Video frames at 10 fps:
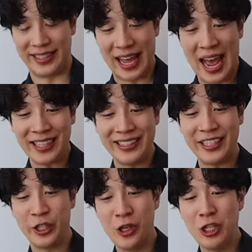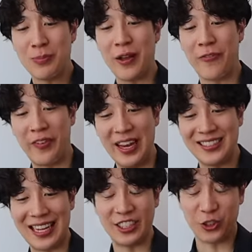Daddy, use my
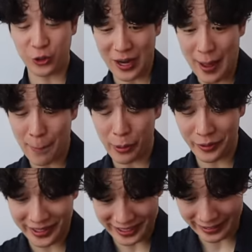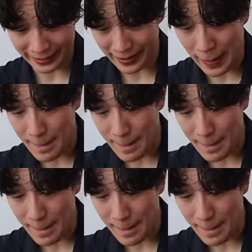face as a trampoline.